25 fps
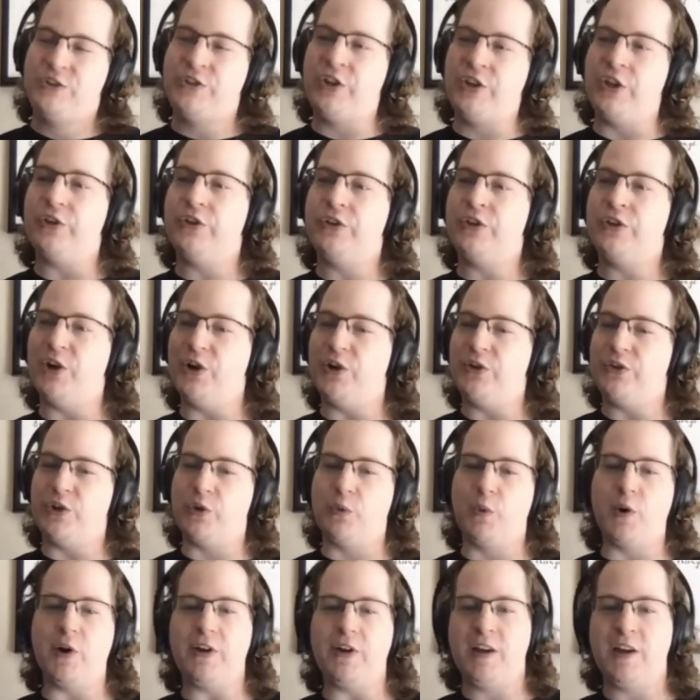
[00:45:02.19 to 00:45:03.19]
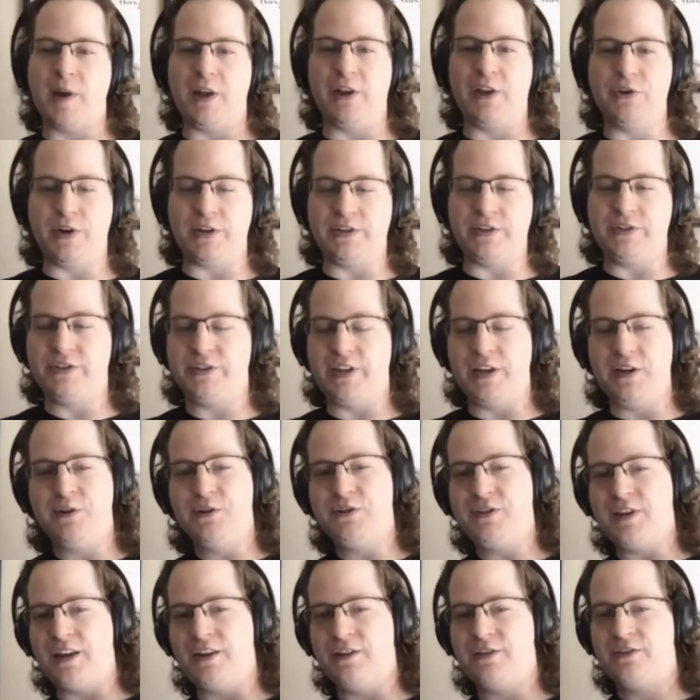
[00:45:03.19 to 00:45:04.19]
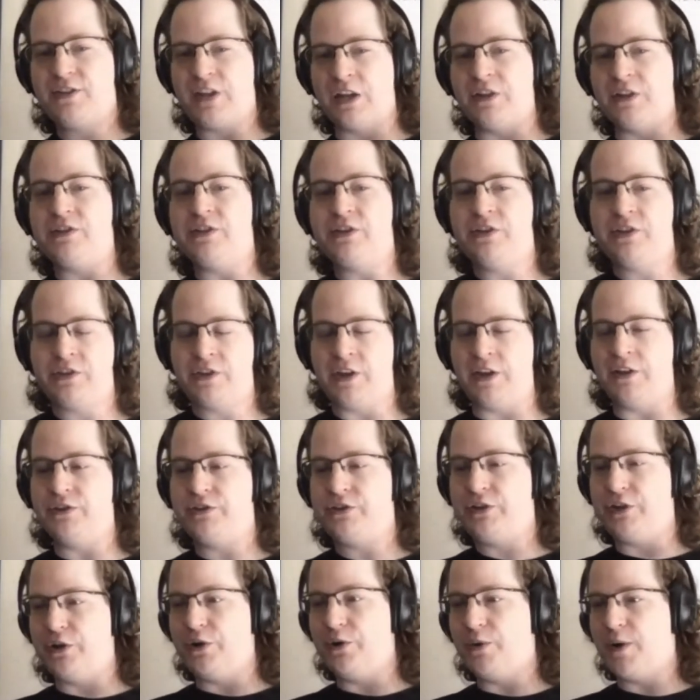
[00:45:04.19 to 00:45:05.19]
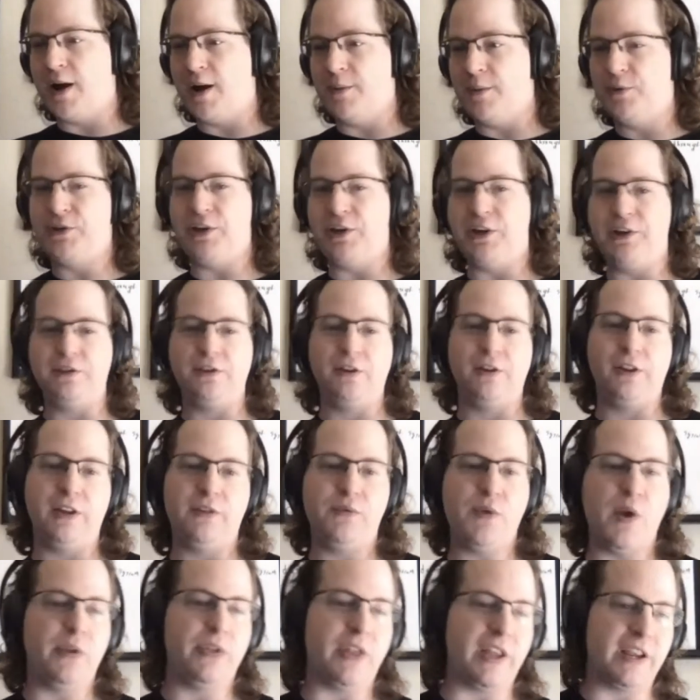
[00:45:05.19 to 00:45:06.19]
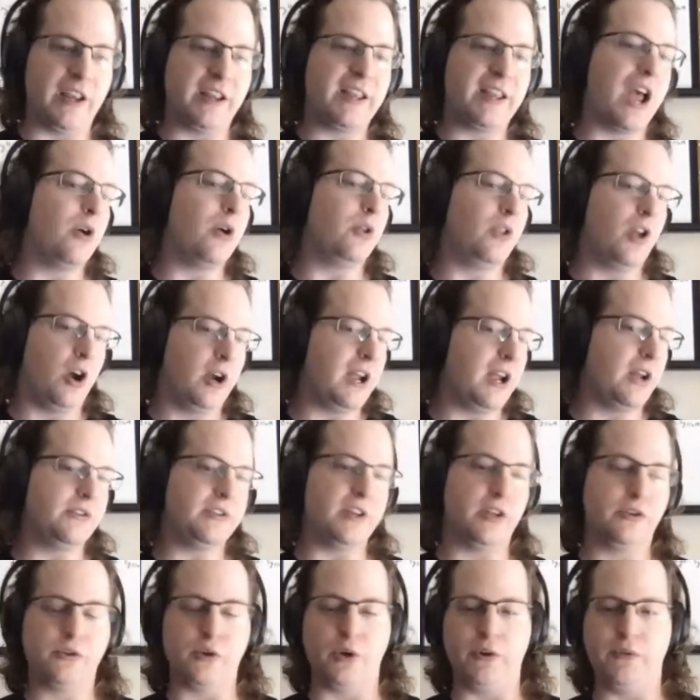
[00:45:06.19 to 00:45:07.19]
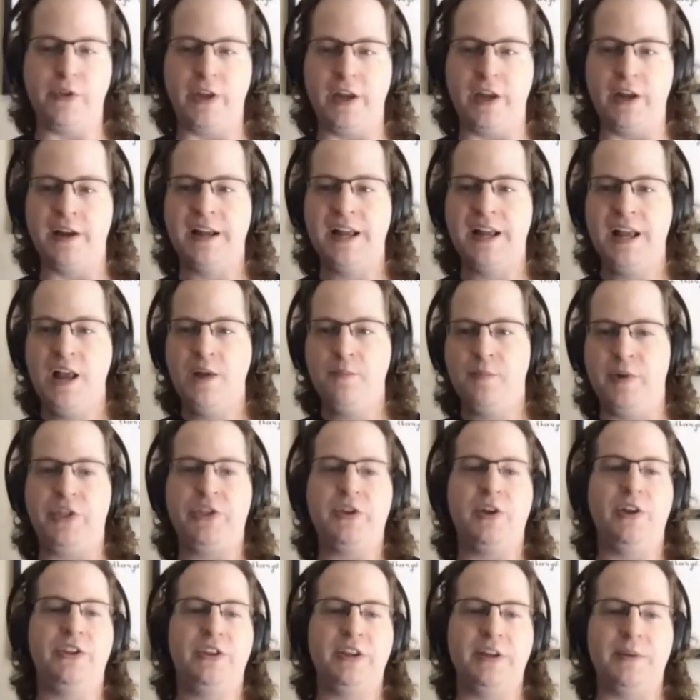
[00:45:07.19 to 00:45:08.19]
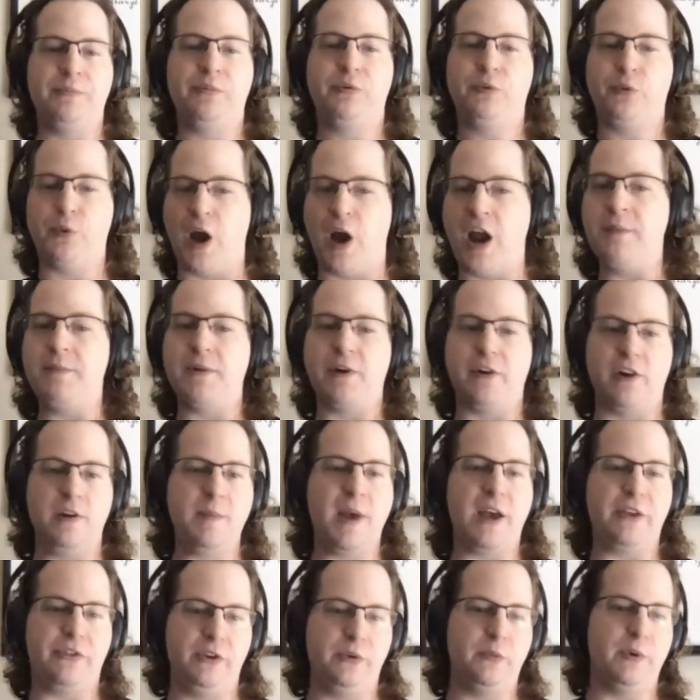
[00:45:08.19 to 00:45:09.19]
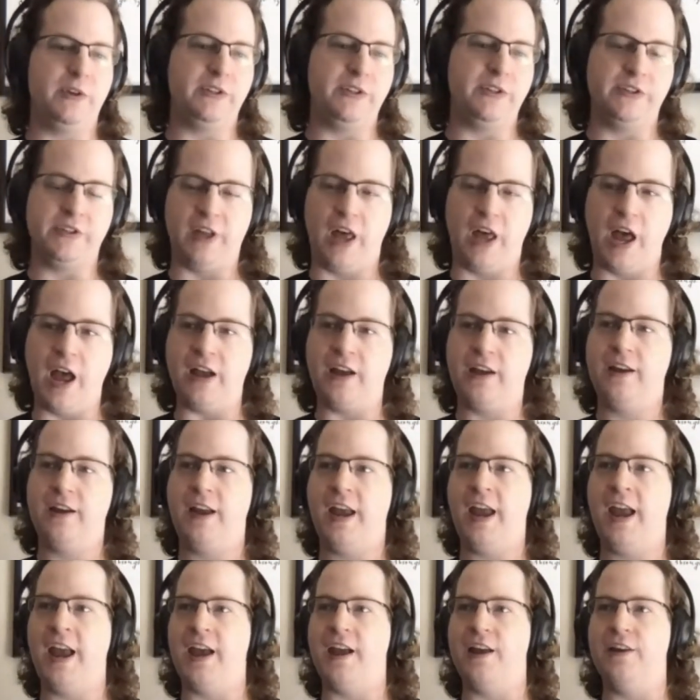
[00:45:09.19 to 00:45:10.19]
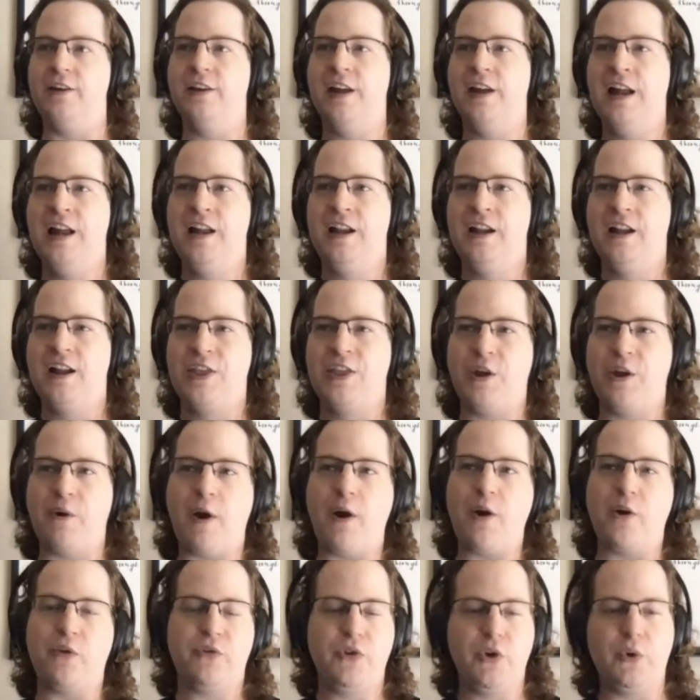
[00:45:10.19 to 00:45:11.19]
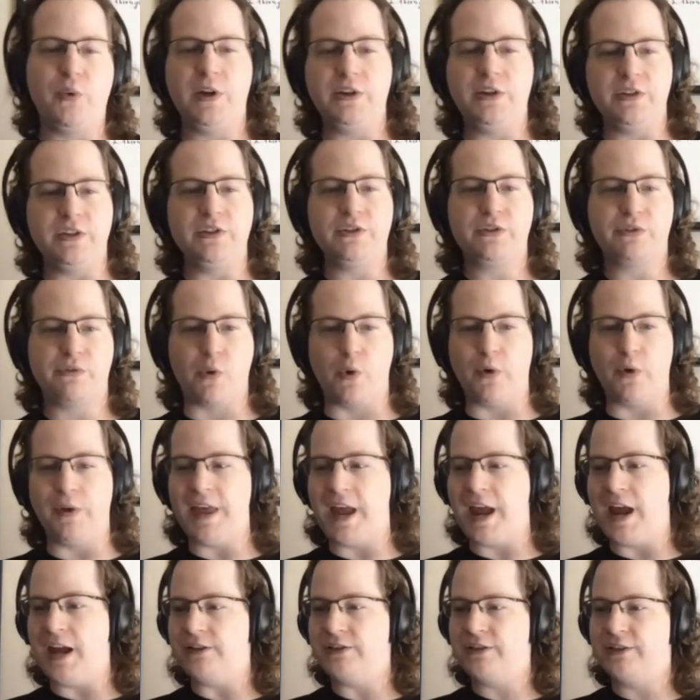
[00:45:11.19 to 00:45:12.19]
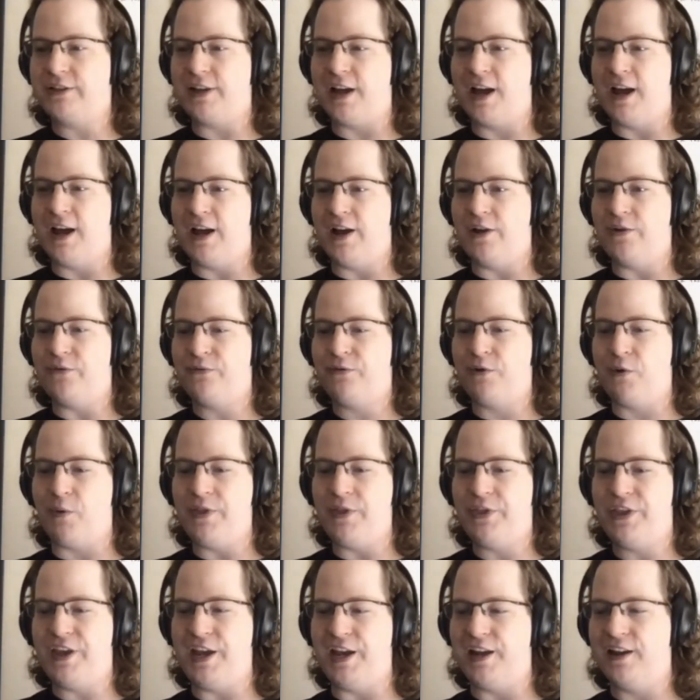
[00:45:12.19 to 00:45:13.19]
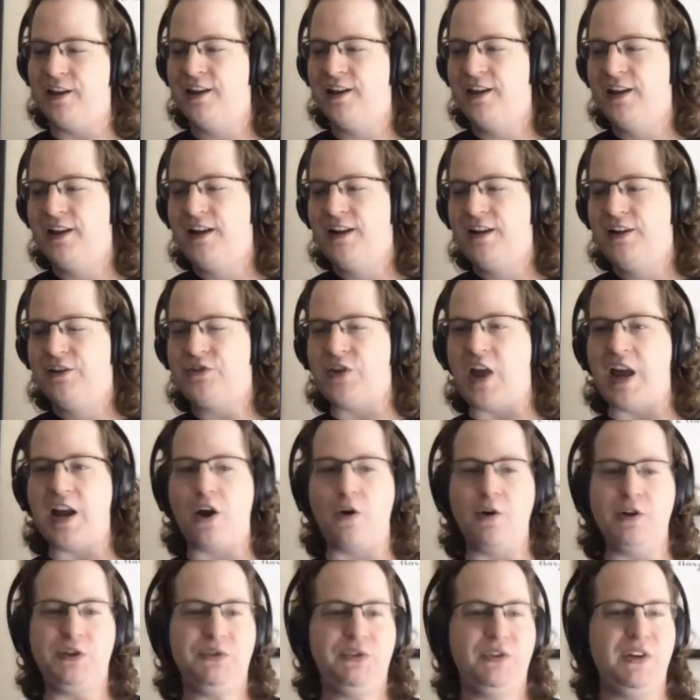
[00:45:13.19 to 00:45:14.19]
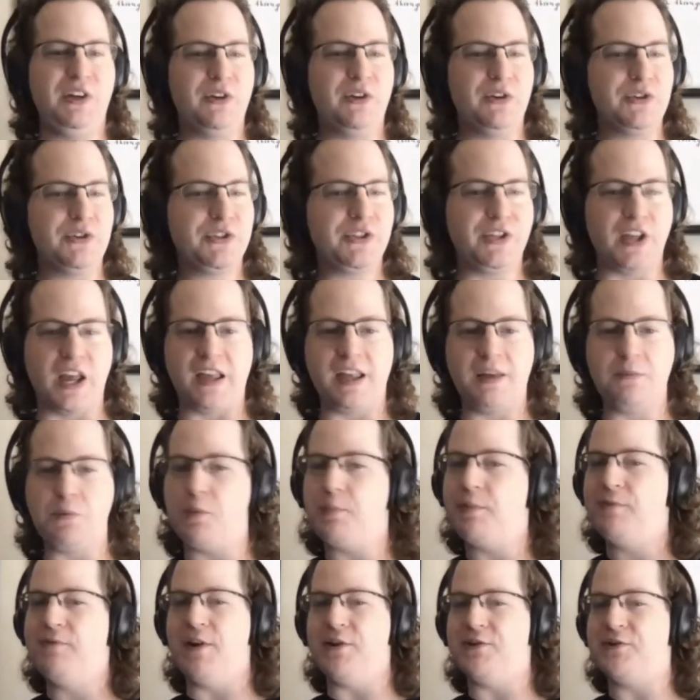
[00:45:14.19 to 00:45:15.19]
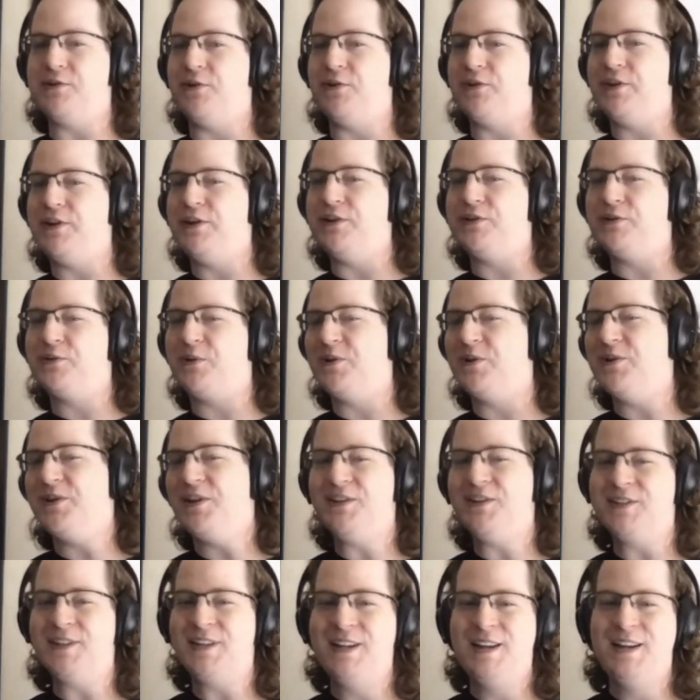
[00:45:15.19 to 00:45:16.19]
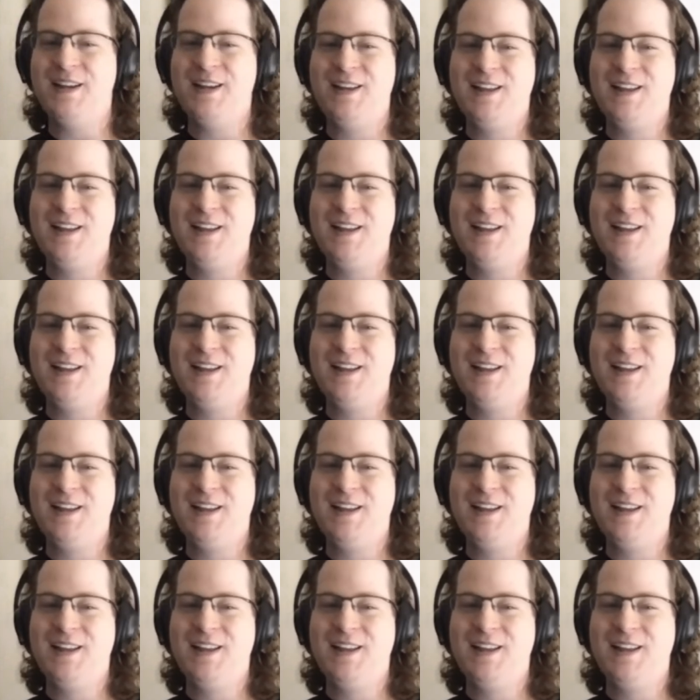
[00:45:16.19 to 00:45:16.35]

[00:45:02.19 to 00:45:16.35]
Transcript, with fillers: So there, there were email addresses that you could send send things to, uh, okay. particularly if you had like account lockouts, that sort of thing. Mm. But the the primary method was in Slack, and there are a few reasons for that. Uh, for one thing, Slack always feels slightly more professional than Discord does.